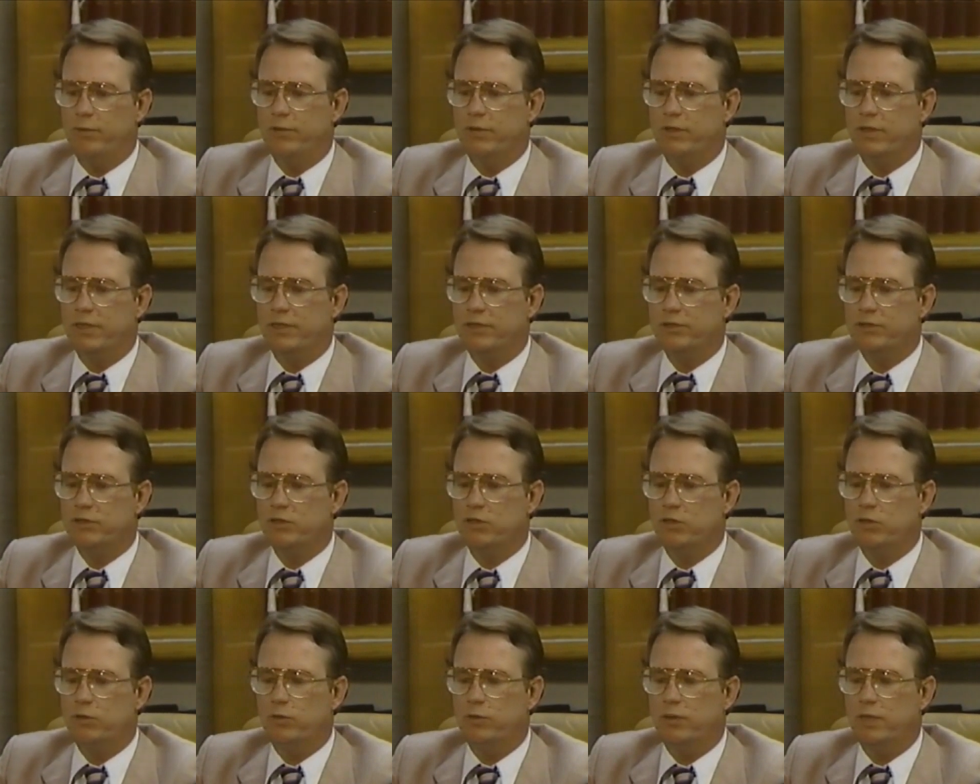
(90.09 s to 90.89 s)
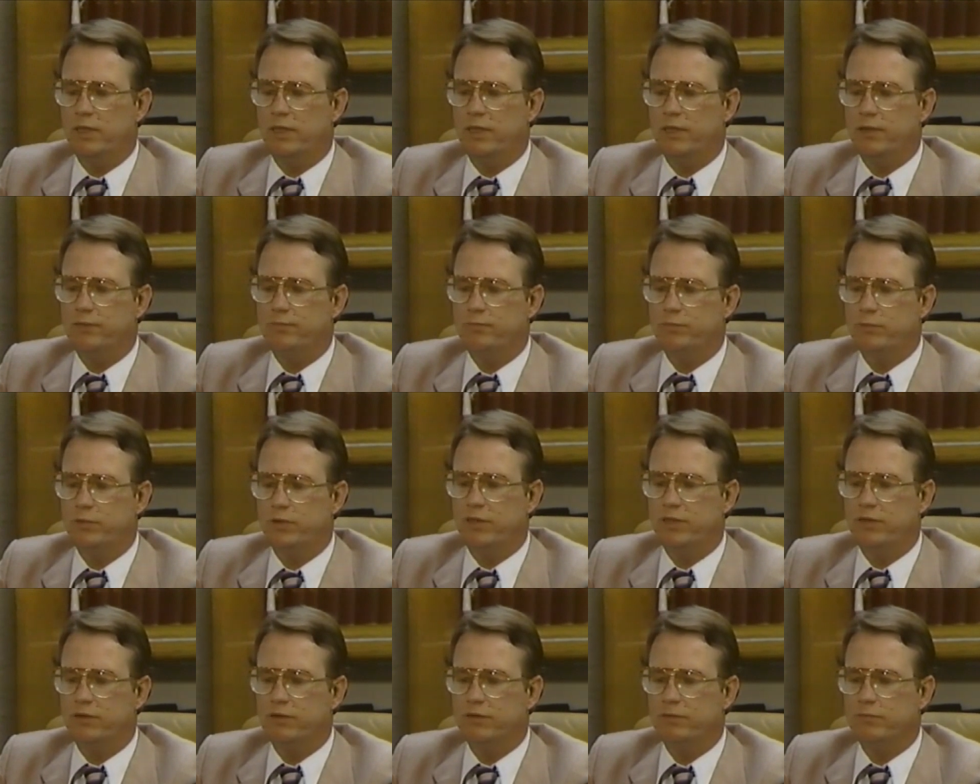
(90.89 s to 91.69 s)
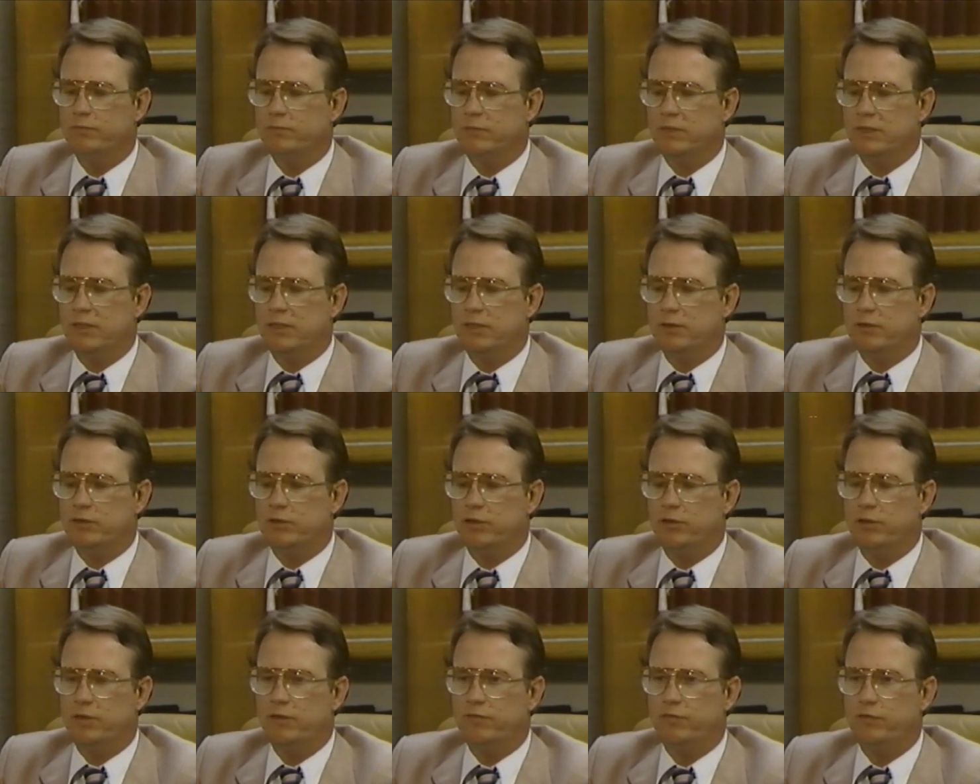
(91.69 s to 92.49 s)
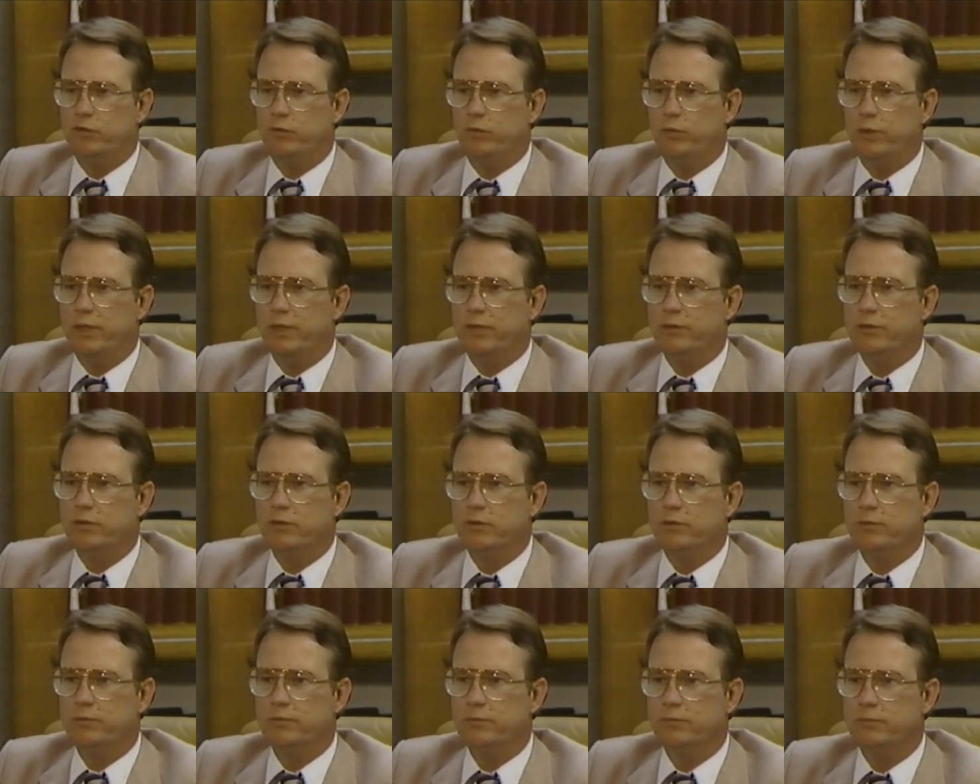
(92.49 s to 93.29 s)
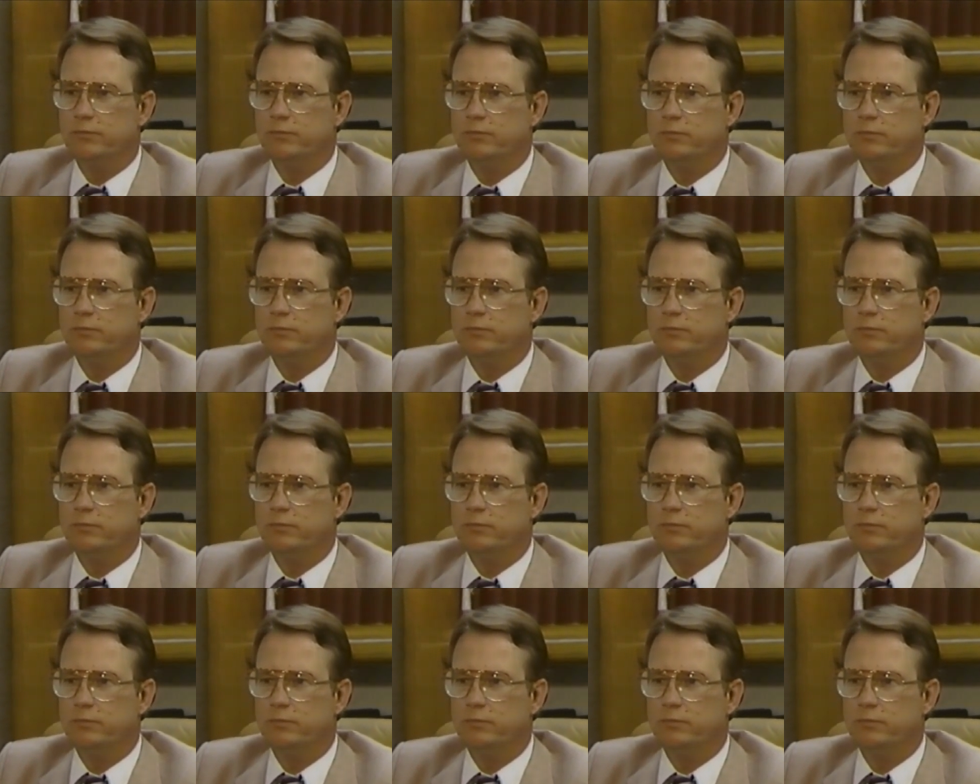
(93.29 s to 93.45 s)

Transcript: I would think so, uh, within a, certainly a few weeks.